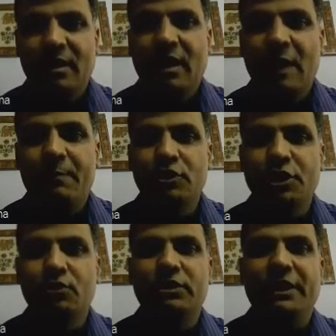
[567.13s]
Opposite
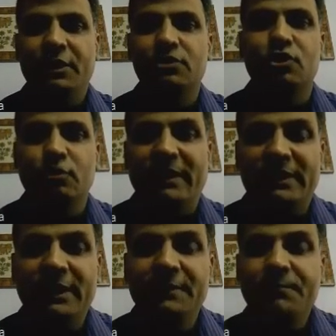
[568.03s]
to the in situ
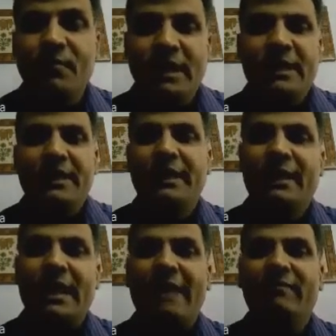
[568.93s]
method. Here
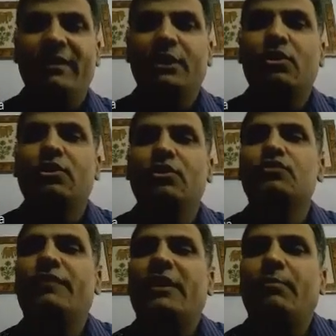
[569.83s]
I will introduce
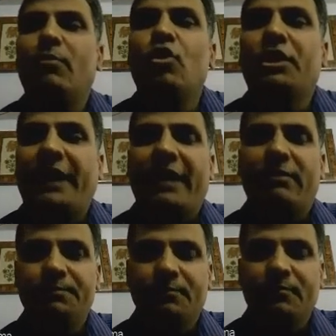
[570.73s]
one more
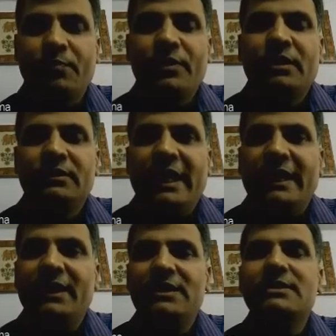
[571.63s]
term, that
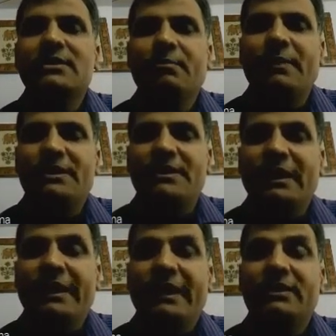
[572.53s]
is
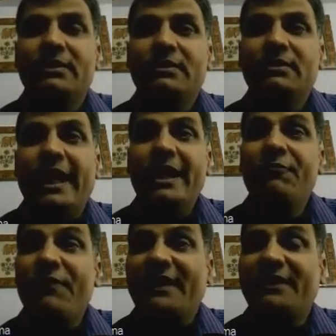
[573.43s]
basically the
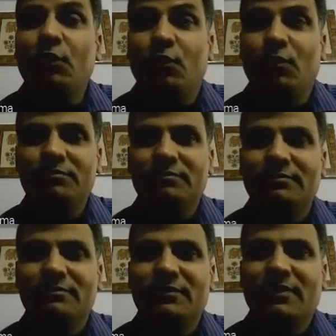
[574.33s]
effective,
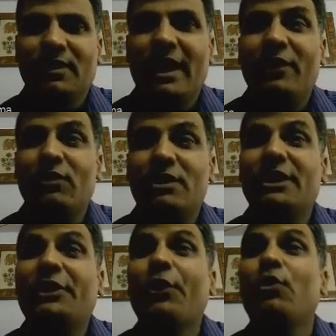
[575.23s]
or you can say
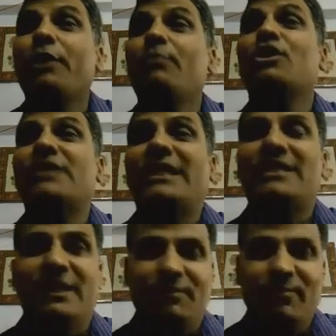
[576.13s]
true remote
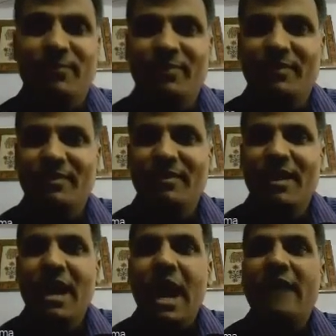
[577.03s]
sensing.
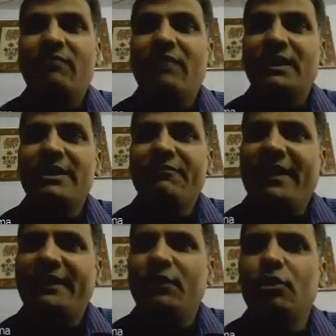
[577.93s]
And what is
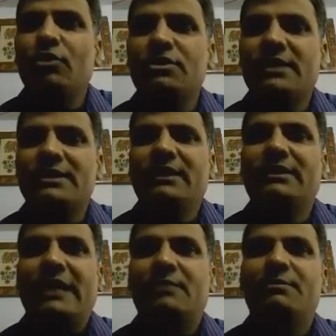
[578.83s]
effective remote sensing?
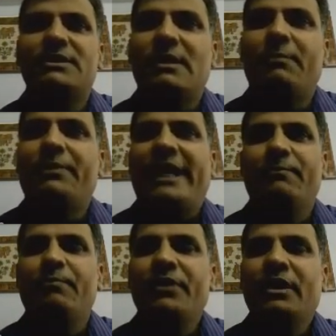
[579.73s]
That means
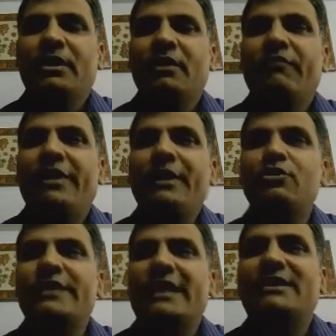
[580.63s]
sometime when you
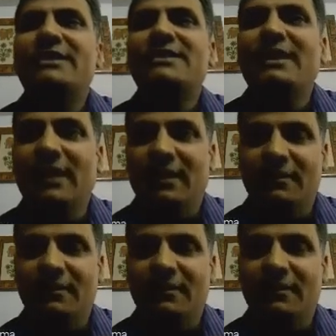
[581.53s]
send the signal,